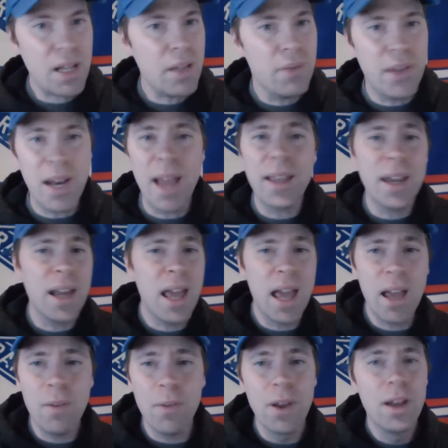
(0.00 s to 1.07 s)
then I got to
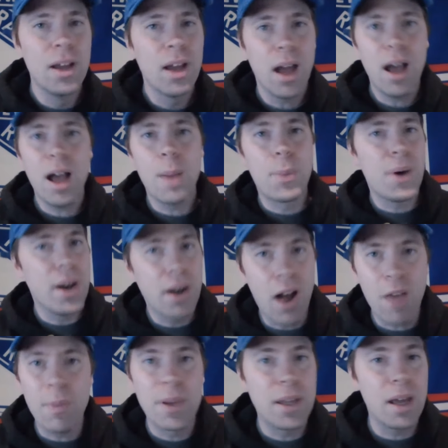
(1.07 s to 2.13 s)
have Brian
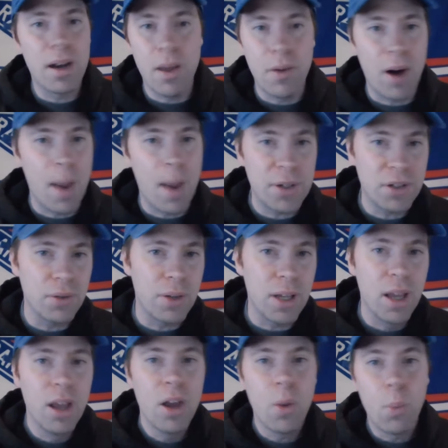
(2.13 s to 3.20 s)
Othmann get another
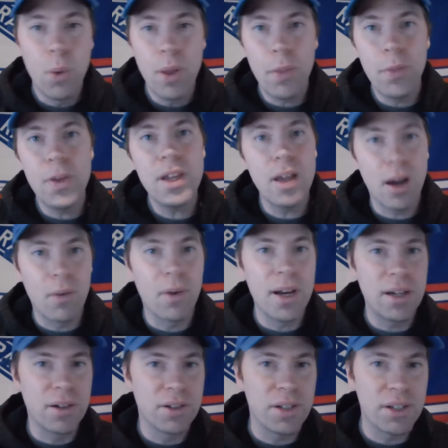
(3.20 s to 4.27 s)
opportunity with the
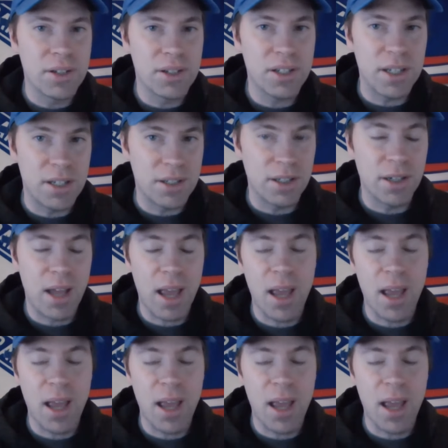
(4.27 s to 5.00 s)
Rangers this season.